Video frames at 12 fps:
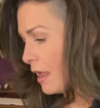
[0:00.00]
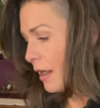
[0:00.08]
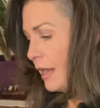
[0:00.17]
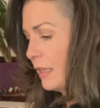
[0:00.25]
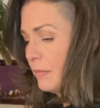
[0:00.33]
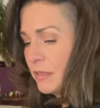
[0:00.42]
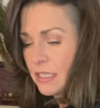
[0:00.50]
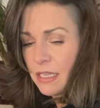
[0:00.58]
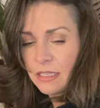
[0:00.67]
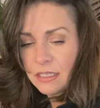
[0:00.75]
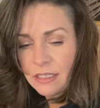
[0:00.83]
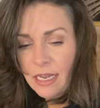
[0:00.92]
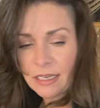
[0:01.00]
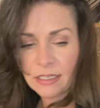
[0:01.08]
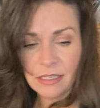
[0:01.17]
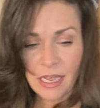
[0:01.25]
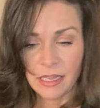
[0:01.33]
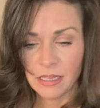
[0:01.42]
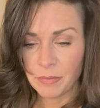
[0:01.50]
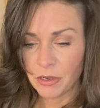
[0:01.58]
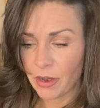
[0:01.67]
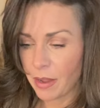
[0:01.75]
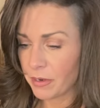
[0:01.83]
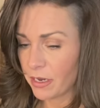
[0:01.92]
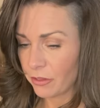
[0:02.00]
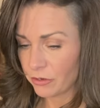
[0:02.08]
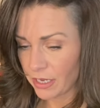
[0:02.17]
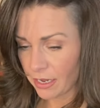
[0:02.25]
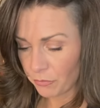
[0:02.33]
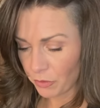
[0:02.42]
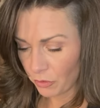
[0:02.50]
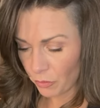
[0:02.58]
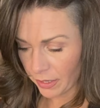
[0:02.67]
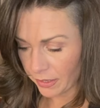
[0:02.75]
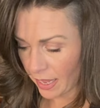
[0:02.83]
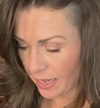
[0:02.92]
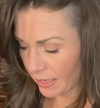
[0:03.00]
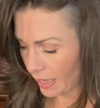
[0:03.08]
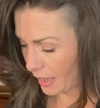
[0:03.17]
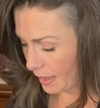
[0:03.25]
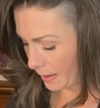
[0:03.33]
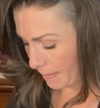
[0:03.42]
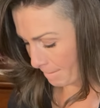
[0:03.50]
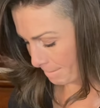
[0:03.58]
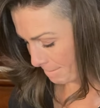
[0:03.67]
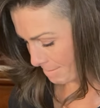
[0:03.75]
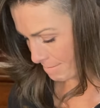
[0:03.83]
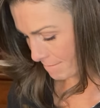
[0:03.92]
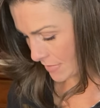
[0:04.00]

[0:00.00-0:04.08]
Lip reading: All right, let me set this deck aside and let me grab another deck real quick. I'm